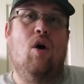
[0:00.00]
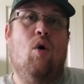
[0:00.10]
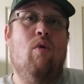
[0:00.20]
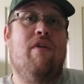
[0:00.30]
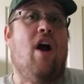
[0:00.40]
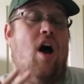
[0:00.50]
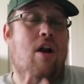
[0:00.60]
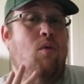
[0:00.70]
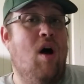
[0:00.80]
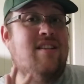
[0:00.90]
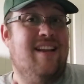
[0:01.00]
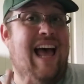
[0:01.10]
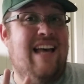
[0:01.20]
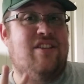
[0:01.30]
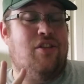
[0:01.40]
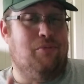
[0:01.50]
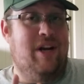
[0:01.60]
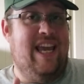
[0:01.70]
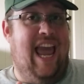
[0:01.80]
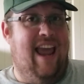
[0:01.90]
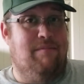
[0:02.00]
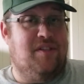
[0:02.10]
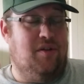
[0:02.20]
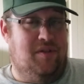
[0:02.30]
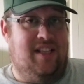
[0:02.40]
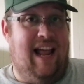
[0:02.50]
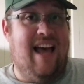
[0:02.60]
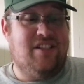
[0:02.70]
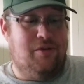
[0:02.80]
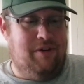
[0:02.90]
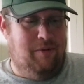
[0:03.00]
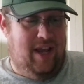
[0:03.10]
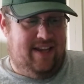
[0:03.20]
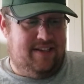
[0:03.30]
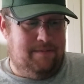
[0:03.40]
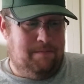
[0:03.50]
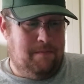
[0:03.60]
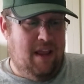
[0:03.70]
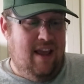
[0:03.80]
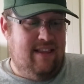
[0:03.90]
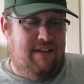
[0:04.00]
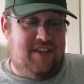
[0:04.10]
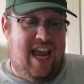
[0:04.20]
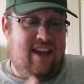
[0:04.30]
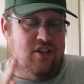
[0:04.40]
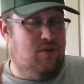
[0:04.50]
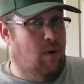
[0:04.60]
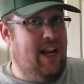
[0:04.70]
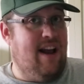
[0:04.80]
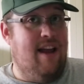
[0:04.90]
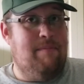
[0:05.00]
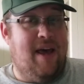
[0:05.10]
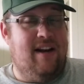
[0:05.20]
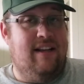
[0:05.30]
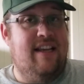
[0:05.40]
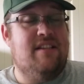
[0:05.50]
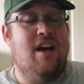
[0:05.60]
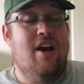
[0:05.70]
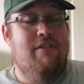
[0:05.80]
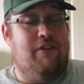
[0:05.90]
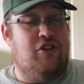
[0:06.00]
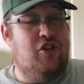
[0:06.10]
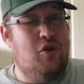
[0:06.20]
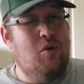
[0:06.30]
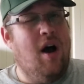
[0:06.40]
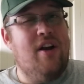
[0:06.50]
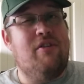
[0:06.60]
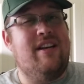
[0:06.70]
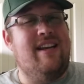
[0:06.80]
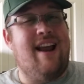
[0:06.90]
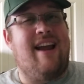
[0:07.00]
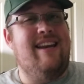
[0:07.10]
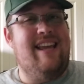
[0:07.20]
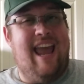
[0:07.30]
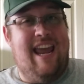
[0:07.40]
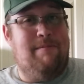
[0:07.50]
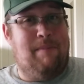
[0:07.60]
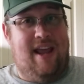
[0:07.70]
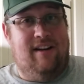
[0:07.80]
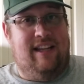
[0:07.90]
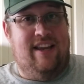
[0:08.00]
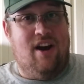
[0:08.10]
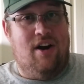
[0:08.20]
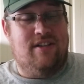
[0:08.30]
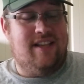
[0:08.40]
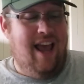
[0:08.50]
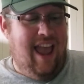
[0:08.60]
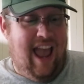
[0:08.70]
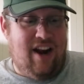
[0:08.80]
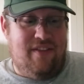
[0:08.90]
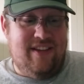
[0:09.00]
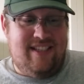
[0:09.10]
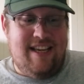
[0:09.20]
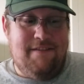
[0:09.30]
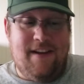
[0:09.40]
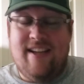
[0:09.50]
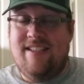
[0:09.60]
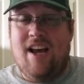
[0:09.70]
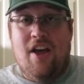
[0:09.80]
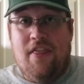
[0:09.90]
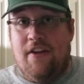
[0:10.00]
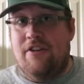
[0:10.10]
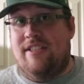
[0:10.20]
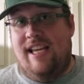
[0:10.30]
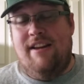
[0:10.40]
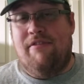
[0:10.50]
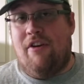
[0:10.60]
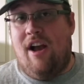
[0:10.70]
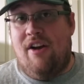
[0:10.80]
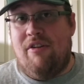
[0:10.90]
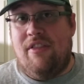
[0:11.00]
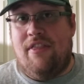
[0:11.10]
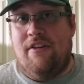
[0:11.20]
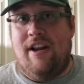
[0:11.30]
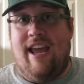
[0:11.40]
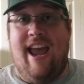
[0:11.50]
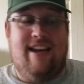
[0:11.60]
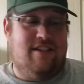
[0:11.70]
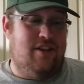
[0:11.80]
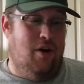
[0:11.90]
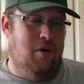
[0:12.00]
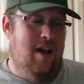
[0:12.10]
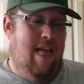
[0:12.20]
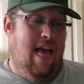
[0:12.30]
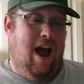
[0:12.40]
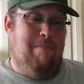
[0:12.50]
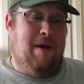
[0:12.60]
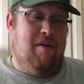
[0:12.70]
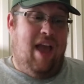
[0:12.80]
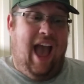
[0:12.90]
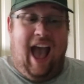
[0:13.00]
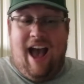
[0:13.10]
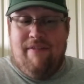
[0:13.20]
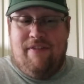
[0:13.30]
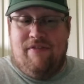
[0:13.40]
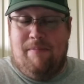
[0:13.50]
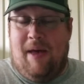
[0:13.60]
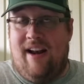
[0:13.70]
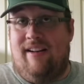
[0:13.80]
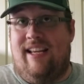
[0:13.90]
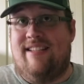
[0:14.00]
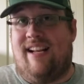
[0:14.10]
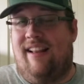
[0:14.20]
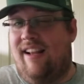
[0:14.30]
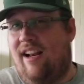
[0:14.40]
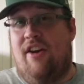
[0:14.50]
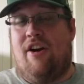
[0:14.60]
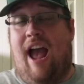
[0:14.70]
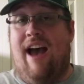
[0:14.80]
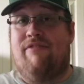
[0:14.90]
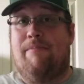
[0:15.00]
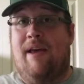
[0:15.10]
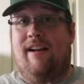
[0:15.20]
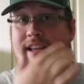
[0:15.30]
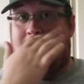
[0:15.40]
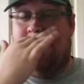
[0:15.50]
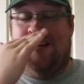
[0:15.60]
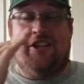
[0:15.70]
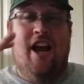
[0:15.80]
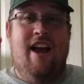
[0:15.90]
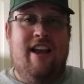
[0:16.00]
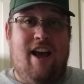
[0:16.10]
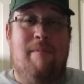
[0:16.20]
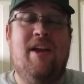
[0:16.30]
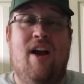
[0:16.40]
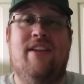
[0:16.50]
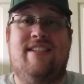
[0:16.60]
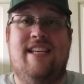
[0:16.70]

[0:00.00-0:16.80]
Over Ottawa's last three games, so it's the last 3 weeks, they've taken 29 penalties for 298 penalty yards. And on the defense, 13 for 138. So about half of the penalties and a little under half the penalty yardage coming on the